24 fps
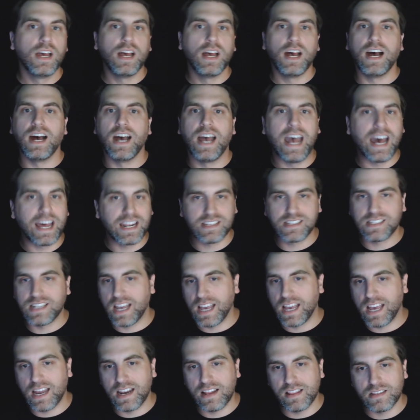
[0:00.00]
how to
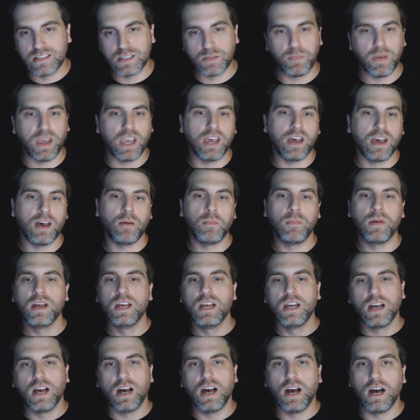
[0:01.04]
stay out of the spam,
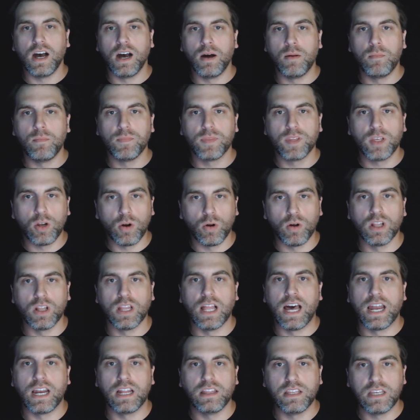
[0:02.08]
a
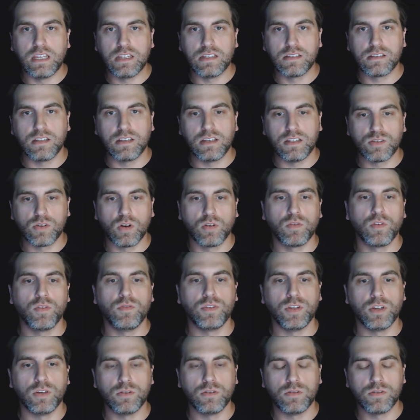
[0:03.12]
lot of these
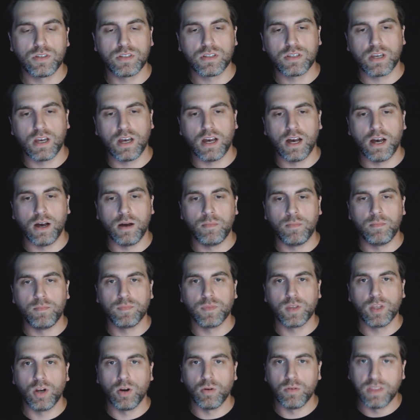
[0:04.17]

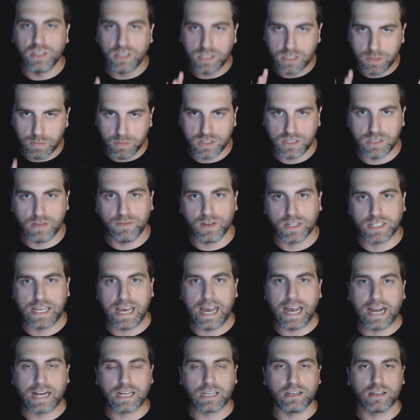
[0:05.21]
overviews, these specific
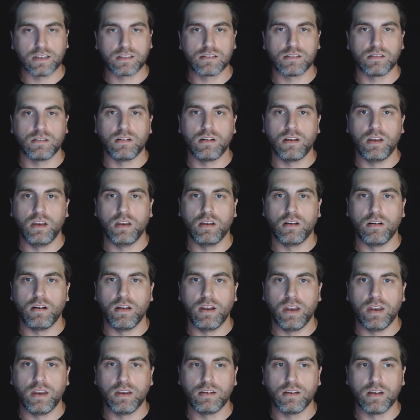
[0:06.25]
tactics
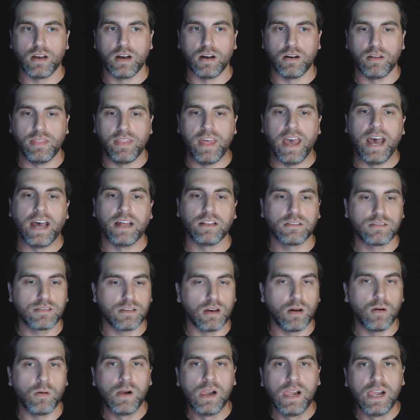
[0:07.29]
on that. So